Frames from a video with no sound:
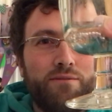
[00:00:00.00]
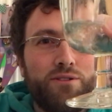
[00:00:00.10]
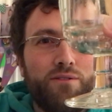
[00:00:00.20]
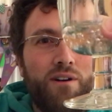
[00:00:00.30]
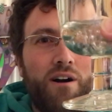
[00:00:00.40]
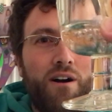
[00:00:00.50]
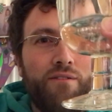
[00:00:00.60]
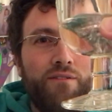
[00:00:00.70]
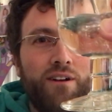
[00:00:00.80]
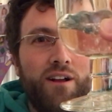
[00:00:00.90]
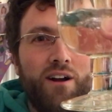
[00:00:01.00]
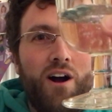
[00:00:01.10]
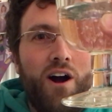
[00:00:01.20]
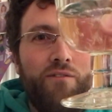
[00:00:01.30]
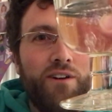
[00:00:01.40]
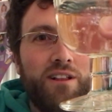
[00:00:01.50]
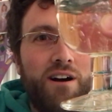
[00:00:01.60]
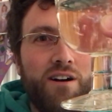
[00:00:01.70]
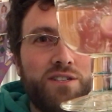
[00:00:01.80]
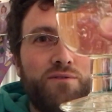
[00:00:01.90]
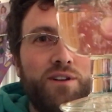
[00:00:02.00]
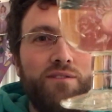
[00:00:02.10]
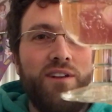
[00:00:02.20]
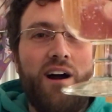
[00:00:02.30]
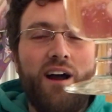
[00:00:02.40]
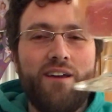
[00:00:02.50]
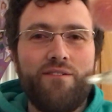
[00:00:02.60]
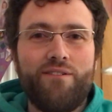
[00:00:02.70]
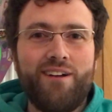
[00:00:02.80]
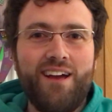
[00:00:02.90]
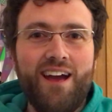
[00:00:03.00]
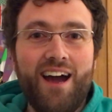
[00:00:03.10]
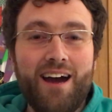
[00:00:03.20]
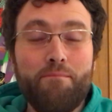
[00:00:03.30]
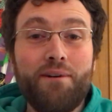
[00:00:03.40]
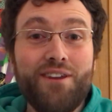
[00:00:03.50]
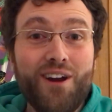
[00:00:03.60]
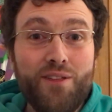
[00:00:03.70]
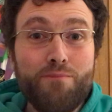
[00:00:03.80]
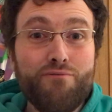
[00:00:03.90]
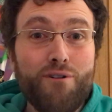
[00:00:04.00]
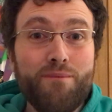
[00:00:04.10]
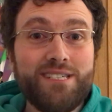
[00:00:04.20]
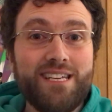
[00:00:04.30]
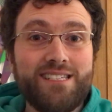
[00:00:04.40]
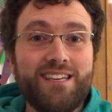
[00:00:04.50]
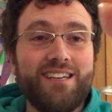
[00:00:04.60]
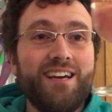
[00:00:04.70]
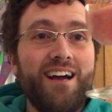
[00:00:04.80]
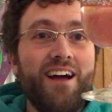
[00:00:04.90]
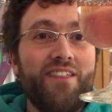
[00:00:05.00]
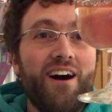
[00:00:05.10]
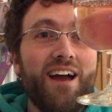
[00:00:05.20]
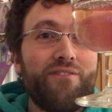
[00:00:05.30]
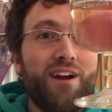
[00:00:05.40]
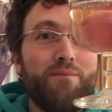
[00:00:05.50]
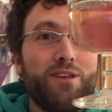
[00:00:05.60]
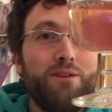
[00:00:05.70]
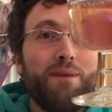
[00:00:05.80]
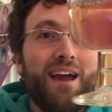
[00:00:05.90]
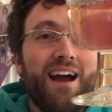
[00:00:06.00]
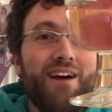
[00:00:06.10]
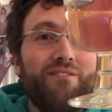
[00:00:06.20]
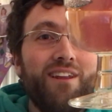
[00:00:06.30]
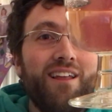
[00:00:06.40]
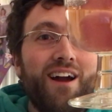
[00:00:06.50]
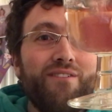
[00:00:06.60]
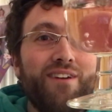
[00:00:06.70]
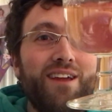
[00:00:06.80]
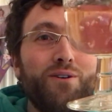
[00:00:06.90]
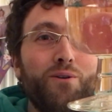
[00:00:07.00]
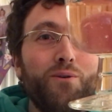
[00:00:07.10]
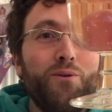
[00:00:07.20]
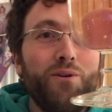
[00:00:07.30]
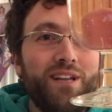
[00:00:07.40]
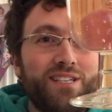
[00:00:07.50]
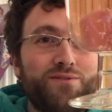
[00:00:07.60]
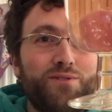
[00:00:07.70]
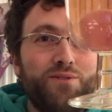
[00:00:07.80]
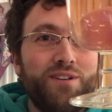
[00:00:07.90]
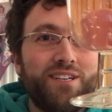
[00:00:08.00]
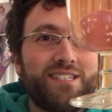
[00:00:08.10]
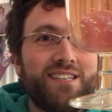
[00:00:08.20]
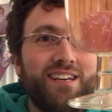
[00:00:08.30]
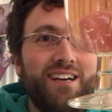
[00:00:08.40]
sort of half a glass full of life. But no, the promise is that I have come that you may have life in all its fullness,